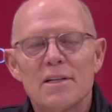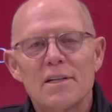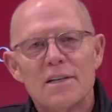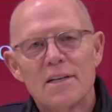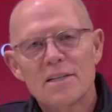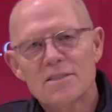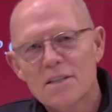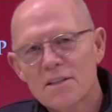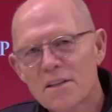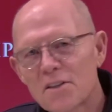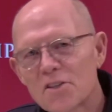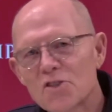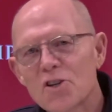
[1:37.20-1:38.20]
He said that
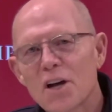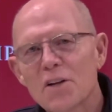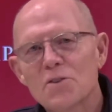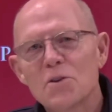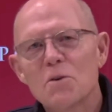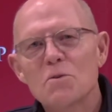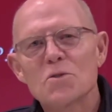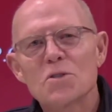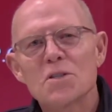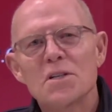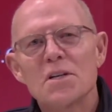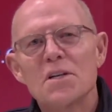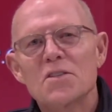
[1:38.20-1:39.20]
the child knows
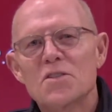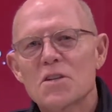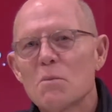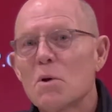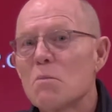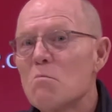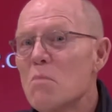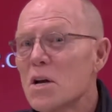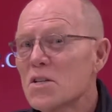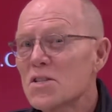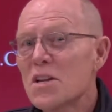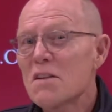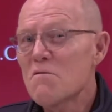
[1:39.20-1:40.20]
someone
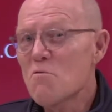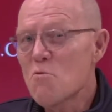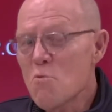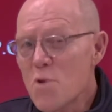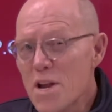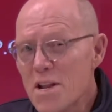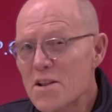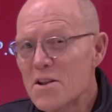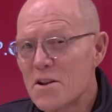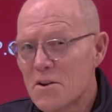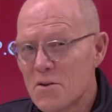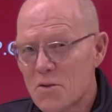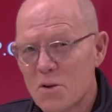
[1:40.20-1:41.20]
must have
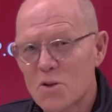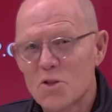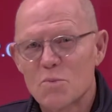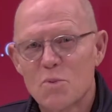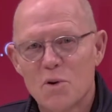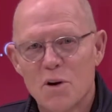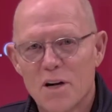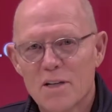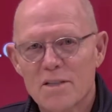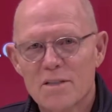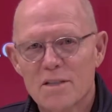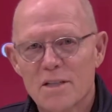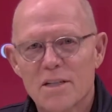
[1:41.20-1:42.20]
written those
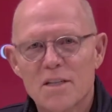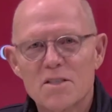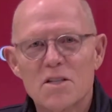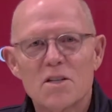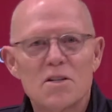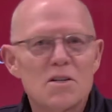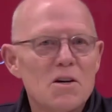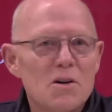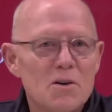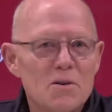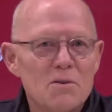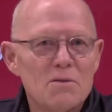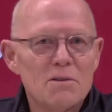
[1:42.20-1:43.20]
books. It doesn't
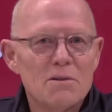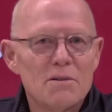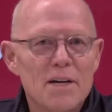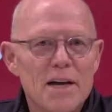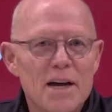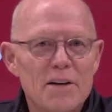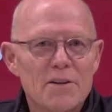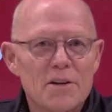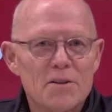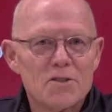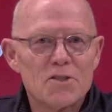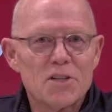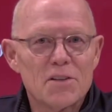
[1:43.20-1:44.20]
know how to
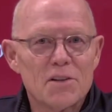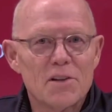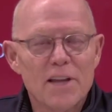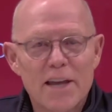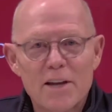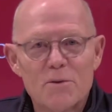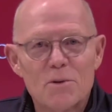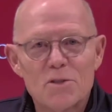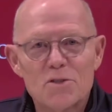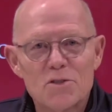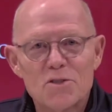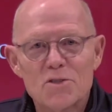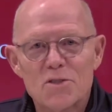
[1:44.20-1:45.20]
understand the
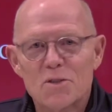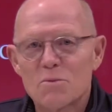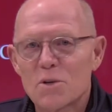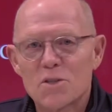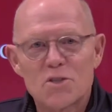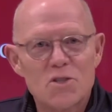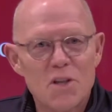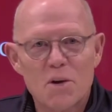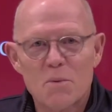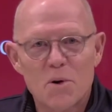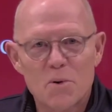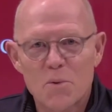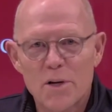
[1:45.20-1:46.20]
languages in which they
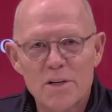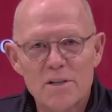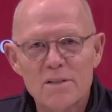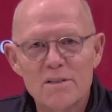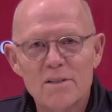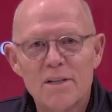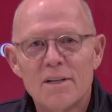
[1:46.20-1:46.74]
were written.